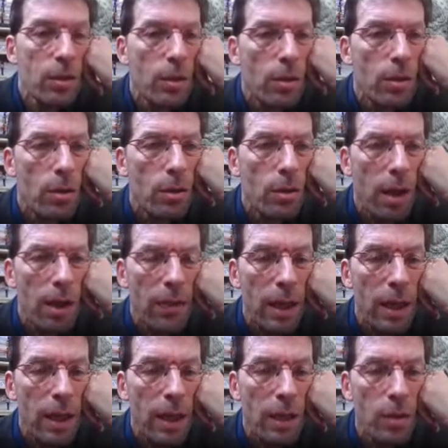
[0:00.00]
I
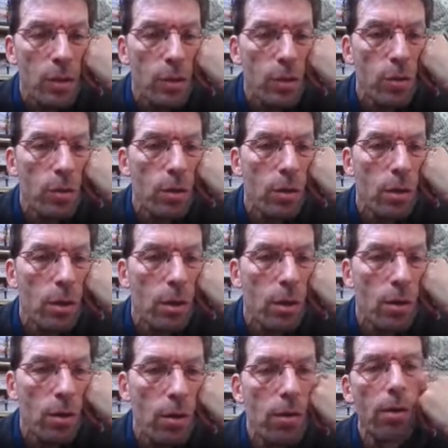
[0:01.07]
think,
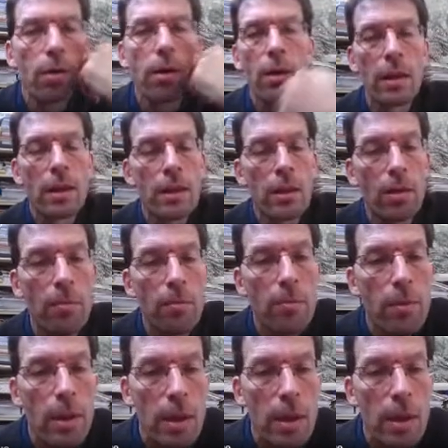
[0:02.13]
the